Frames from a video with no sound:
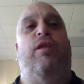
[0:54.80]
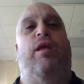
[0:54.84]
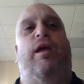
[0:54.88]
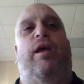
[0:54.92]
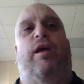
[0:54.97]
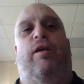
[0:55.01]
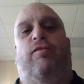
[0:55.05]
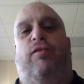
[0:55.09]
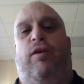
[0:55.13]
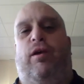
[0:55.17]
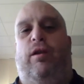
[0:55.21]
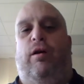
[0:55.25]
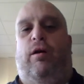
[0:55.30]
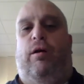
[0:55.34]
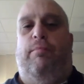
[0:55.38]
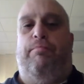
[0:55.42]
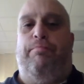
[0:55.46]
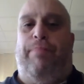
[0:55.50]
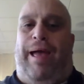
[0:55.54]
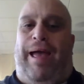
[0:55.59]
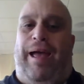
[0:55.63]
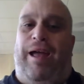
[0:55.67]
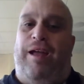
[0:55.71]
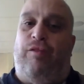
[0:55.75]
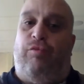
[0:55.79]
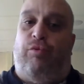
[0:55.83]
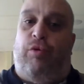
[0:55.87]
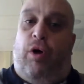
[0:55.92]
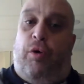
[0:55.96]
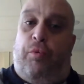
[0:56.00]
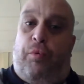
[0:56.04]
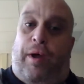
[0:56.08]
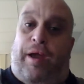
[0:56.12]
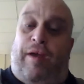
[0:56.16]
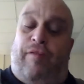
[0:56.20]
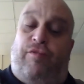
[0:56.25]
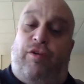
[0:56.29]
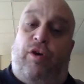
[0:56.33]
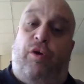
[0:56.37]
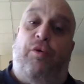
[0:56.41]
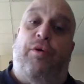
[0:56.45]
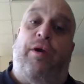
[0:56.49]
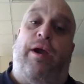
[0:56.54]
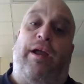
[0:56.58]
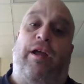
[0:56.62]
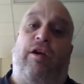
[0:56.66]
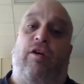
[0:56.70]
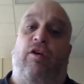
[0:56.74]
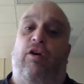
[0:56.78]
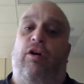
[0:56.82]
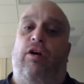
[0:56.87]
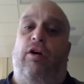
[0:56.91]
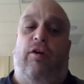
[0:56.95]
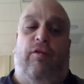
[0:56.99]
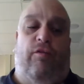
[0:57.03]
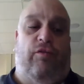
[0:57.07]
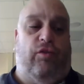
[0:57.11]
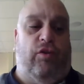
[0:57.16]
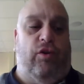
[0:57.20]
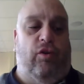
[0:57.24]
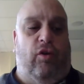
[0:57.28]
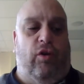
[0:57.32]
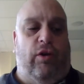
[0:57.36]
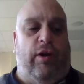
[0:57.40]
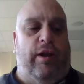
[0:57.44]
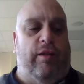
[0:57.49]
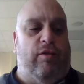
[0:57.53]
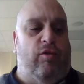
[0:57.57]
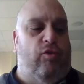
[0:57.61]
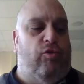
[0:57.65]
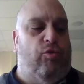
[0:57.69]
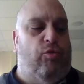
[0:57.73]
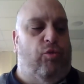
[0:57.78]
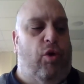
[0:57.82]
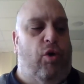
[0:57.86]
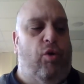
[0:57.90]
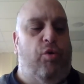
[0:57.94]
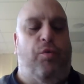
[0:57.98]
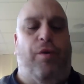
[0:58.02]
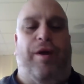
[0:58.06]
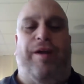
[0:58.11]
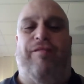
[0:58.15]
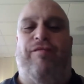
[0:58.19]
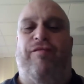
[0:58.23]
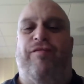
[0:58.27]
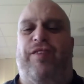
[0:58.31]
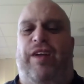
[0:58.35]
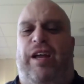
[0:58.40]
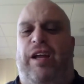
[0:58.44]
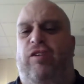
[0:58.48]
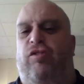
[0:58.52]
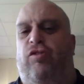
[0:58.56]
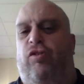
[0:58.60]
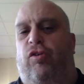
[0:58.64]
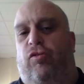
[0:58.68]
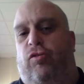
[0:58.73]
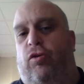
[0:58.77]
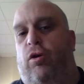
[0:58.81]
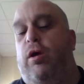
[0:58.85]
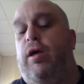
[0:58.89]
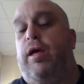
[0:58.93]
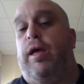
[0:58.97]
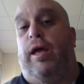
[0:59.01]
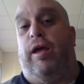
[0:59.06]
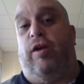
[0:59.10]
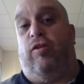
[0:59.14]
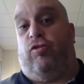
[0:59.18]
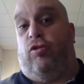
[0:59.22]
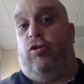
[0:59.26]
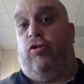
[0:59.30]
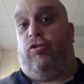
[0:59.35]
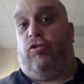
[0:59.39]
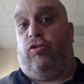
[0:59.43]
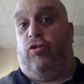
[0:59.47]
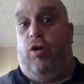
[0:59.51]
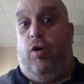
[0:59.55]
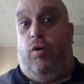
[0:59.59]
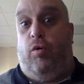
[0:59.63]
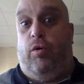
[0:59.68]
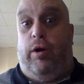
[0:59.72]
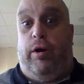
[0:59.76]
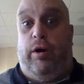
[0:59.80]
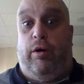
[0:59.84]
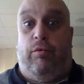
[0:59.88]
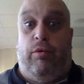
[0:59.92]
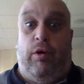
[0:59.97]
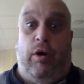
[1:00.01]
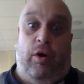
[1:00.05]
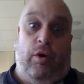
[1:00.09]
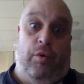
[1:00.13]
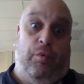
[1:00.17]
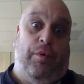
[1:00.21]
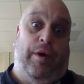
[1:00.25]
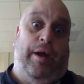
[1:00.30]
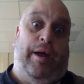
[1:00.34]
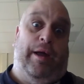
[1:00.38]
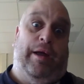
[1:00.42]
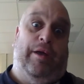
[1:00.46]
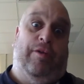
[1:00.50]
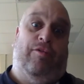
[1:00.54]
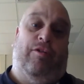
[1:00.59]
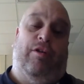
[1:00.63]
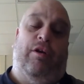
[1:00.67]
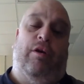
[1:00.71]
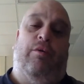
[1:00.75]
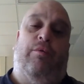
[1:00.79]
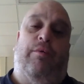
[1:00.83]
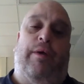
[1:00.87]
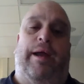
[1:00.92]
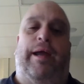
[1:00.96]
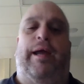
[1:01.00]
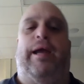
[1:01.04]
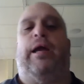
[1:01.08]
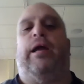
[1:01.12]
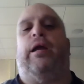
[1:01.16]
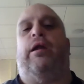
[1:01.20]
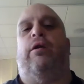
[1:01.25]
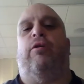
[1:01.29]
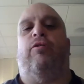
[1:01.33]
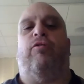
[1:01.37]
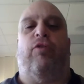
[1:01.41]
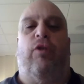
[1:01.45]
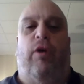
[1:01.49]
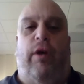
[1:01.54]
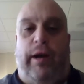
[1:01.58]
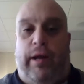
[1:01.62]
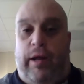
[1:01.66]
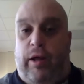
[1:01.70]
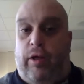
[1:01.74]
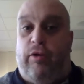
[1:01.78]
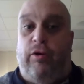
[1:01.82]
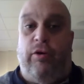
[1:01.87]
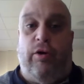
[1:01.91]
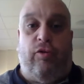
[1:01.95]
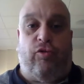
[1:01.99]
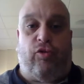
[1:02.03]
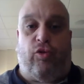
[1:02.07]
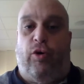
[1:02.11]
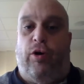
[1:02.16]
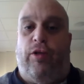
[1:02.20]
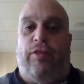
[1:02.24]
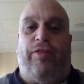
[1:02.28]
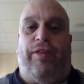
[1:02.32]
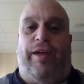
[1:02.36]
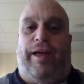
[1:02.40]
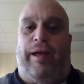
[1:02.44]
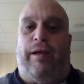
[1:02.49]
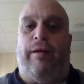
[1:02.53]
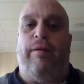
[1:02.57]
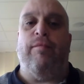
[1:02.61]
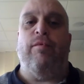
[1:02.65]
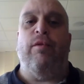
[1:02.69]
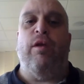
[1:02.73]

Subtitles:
Is it a banked roadway if you're going on a curve? So you're looking at those roadway features. Is there snow on the roadway? Is there rain? Is there any other sort of thing?